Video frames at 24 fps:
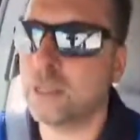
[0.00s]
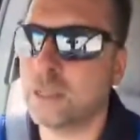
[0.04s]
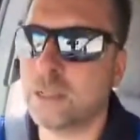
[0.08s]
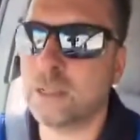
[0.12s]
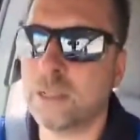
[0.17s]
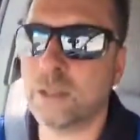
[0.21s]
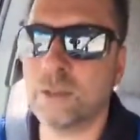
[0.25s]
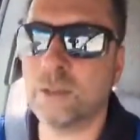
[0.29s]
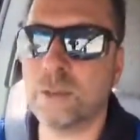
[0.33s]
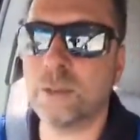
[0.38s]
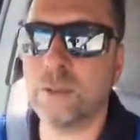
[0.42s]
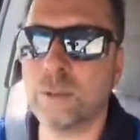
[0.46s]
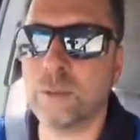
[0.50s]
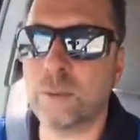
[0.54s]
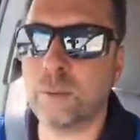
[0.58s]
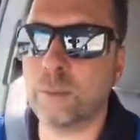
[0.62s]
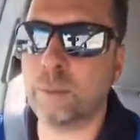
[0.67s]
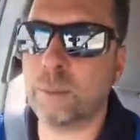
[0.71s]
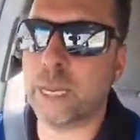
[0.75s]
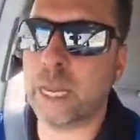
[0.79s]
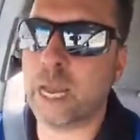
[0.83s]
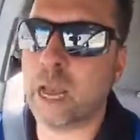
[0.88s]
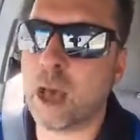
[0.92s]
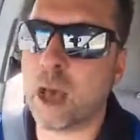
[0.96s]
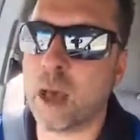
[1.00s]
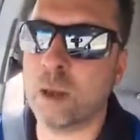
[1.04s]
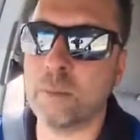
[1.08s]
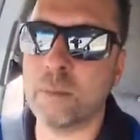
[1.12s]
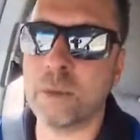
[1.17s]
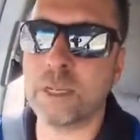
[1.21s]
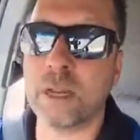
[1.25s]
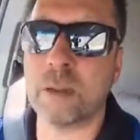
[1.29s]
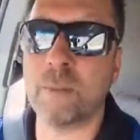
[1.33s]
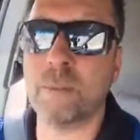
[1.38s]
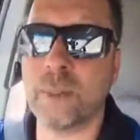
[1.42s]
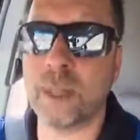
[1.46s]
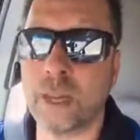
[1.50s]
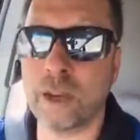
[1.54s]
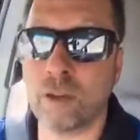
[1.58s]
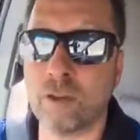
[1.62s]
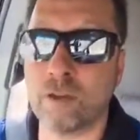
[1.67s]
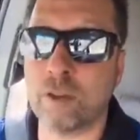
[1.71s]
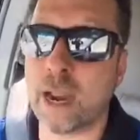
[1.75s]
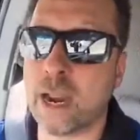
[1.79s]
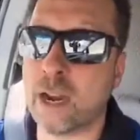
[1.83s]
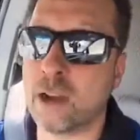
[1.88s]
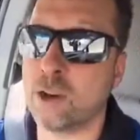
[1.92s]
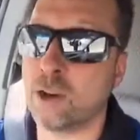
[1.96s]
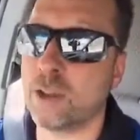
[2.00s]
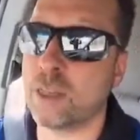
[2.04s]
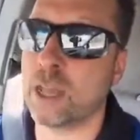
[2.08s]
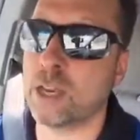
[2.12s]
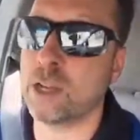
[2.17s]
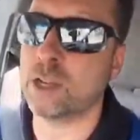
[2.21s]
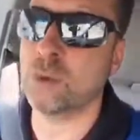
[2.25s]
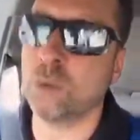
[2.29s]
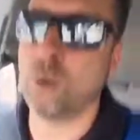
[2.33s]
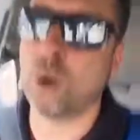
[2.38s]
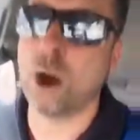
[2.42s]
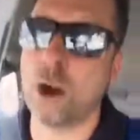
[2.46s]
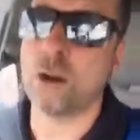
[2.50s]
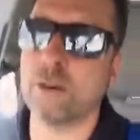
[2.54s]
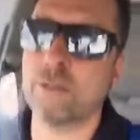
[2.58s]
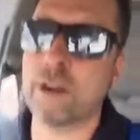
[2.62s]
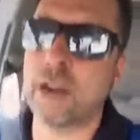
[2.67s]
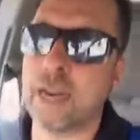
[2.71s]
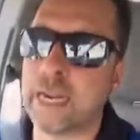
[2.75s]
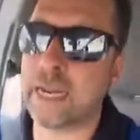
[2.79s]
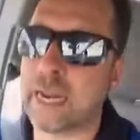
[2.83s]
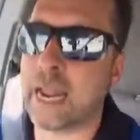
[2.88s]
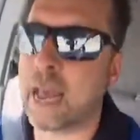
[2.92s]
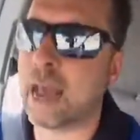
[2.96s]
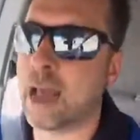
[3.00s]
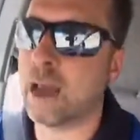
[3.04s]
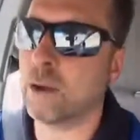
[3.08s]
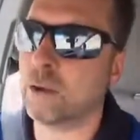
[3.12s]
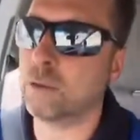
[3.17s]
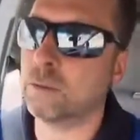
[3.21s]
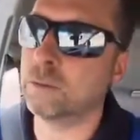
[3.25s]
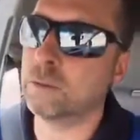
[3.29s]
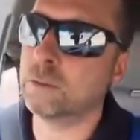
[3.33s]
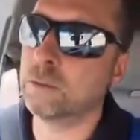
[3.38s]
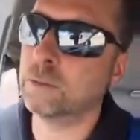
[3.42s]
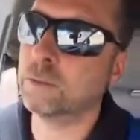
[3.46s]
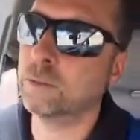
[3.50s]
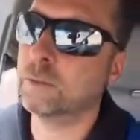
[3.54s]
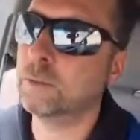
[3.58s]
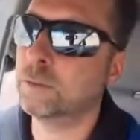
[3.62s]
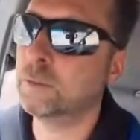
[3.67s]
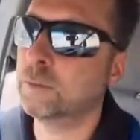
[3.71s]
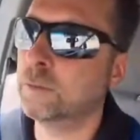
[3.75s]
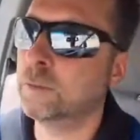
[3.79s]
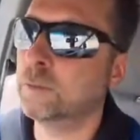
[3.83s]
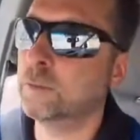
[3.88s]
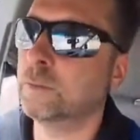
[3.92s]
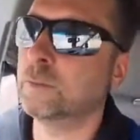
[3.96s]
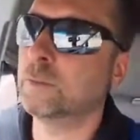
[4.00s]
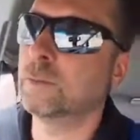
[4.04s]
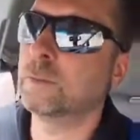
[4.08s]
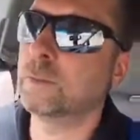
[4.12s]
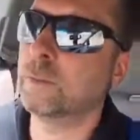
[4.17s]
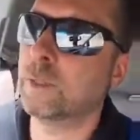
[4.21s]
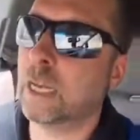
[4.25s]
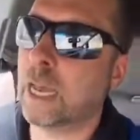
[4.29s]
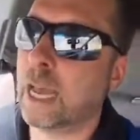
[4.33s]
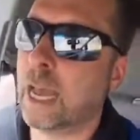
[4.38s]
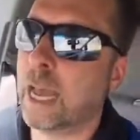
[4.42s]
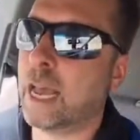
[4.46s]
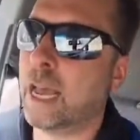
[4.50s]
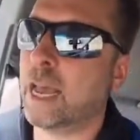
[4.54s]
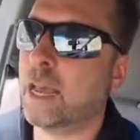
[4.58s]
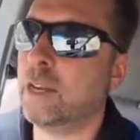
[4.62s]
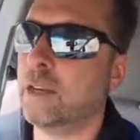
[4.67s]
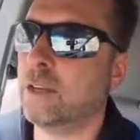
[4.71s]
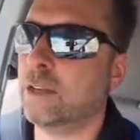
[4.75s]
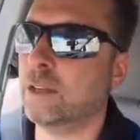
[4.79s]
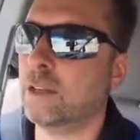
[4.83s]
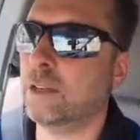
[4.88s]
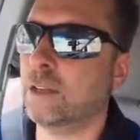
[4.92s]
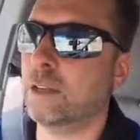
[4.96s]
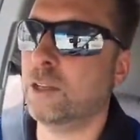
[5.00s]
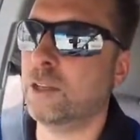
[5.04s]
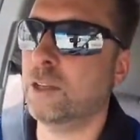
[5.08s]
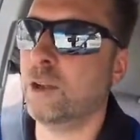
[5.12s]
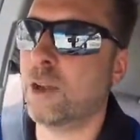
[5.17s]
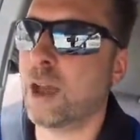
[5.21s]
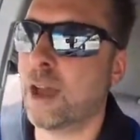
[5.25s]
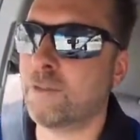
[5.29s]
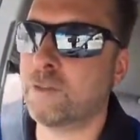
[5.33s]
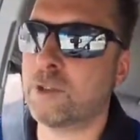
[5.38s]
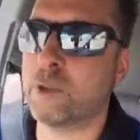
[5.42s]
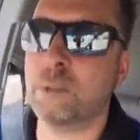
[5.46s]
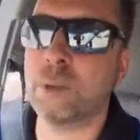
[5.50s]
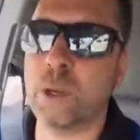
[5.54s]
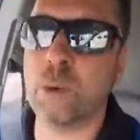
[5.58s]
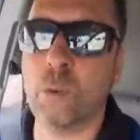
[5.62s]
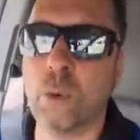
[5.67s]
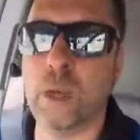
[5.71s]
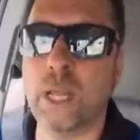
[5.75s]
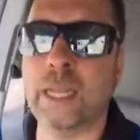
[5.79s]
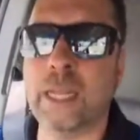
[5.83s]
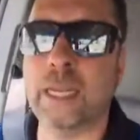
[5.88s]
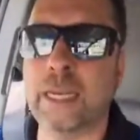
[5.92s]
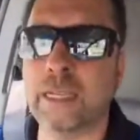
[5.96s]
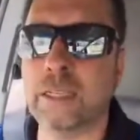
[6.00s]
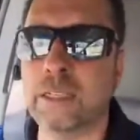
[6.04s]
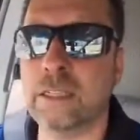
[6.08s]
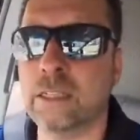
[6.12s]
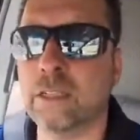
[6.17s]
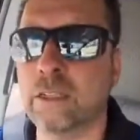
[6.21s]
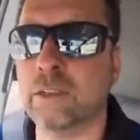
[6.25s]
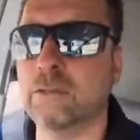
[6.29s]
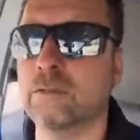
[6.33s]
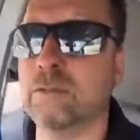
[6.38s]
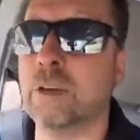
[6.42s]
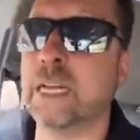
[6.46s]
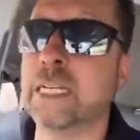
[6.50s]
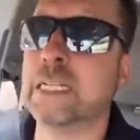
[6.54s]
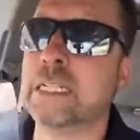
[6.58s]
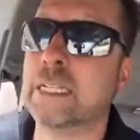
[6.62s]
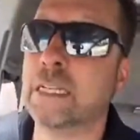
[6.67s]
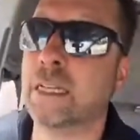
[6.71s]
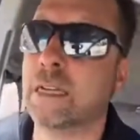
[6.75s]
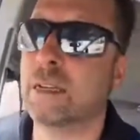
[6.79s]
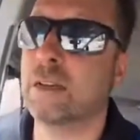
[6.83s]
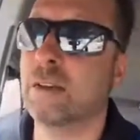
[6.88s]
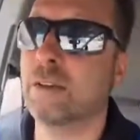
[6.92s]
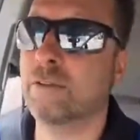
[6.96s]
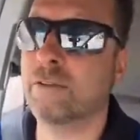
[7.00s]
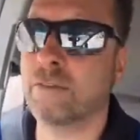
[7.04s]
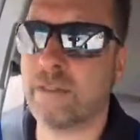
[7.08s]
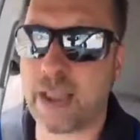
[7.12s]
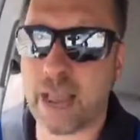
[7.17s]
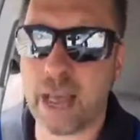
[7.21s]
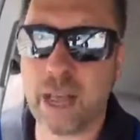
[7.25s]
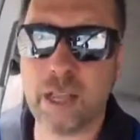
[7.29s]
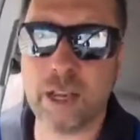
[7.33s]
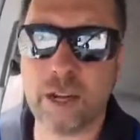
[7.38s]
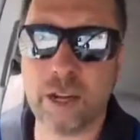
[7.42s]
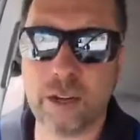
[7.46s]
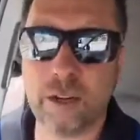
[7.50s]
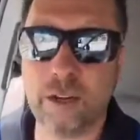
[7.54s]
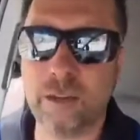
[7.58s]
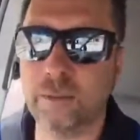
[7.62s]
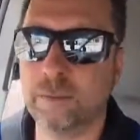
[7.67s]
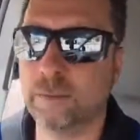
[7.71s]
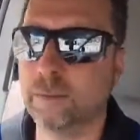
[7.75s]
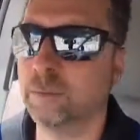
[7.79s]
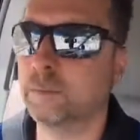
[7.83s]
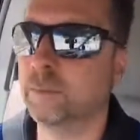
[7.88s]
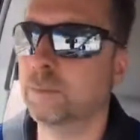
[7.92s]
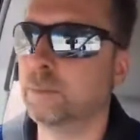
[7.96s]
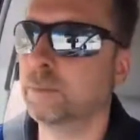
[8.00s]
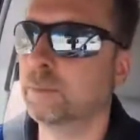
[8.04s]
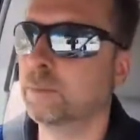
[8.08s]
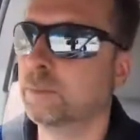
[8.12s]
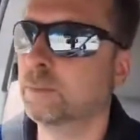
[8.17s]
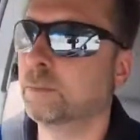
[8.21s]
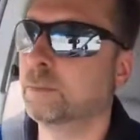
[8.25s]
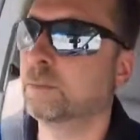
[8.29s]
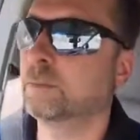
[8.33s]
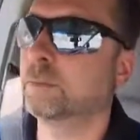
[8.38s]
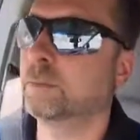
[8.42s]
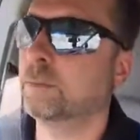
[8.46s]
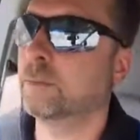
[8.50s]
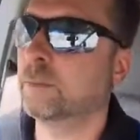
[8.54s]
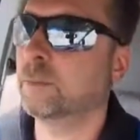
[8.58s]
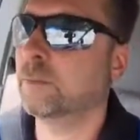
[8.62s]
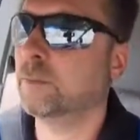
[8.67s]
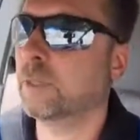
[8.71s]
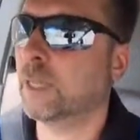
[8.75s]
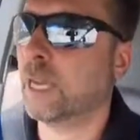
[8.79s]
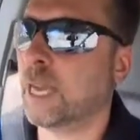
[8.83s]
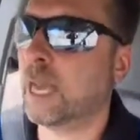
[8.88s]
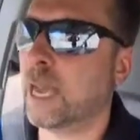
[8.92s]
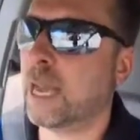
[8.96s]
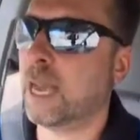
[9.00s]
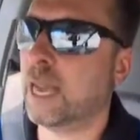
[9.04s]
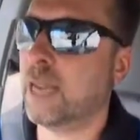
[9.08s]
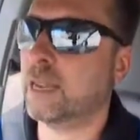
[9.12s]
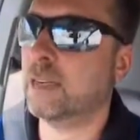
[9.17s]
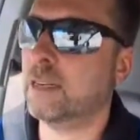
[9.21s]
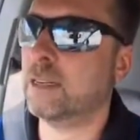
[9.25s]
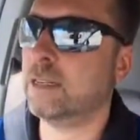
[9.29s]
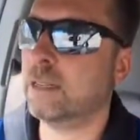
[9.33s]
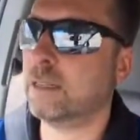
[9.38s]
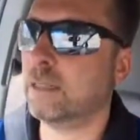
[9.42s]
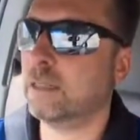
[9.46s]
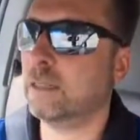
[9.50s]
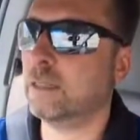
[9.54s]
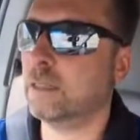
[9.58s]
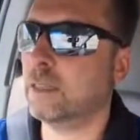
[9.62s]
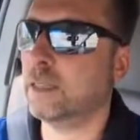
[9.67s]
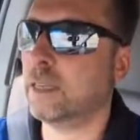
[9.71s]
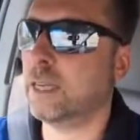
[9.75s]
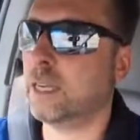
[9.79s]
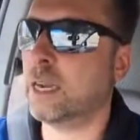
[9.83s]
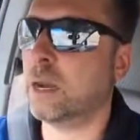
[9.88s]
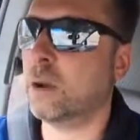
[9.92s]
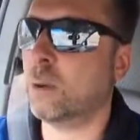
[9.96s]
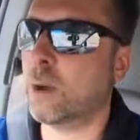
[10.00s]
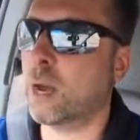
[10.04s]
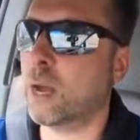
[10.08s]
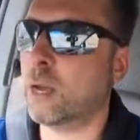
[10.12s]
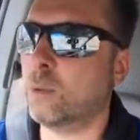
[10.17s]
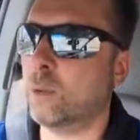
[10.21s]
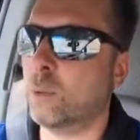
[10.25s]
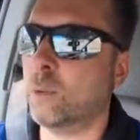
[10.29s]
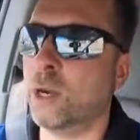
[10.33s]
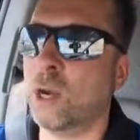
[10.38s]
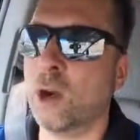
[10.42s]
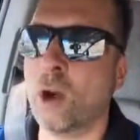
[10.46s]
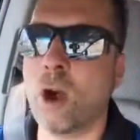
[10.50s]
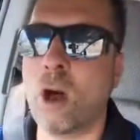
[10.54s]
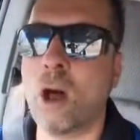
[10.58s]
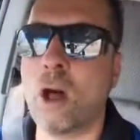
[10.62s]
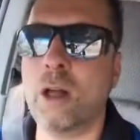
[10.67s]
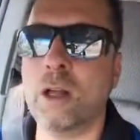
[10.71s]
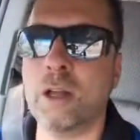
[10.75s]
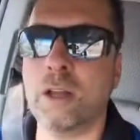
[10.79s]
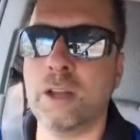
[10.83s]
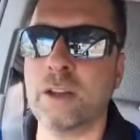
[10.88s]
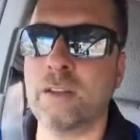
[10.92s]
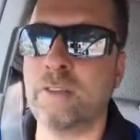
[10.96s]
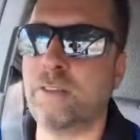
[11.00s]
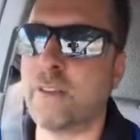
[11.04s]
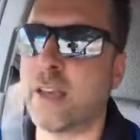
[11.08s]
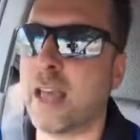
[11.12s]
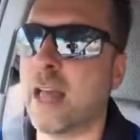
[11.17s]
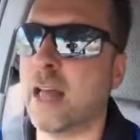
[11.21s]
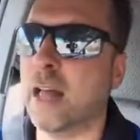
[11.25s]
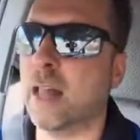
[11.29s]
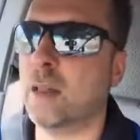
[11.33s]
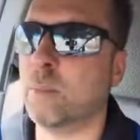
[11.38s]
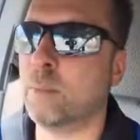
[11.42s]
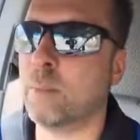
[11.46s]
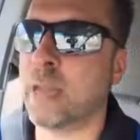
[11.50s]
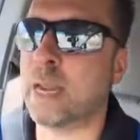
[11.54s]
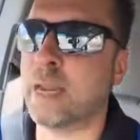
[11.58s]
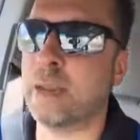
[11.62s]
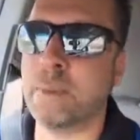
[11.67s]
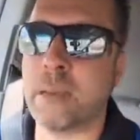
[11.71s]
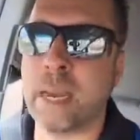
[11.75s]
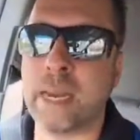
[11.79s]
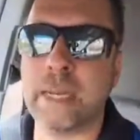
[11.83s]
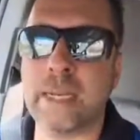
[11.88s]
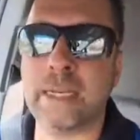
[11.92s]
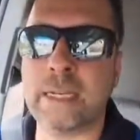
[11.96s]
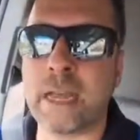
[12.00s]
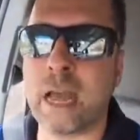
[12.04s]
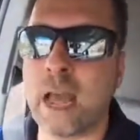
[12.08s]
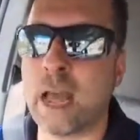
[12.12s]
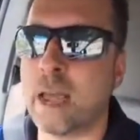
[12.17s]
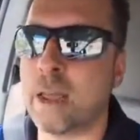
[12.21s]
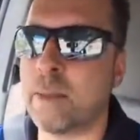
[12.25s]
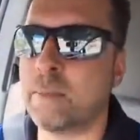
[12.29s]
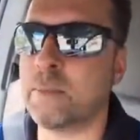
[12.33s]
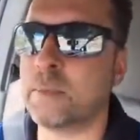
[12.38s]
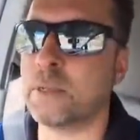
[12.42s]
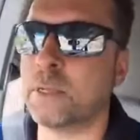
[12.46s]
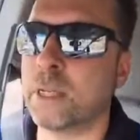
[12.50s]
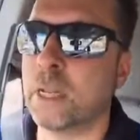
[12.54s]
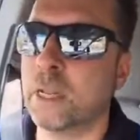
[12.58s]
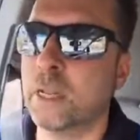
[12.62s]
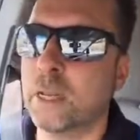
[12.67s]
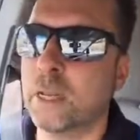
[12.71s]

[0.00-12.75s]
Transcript: to become something greater than you are right now. And you have to be willing to risk failure. And you know what? We're all going to fail many, many times.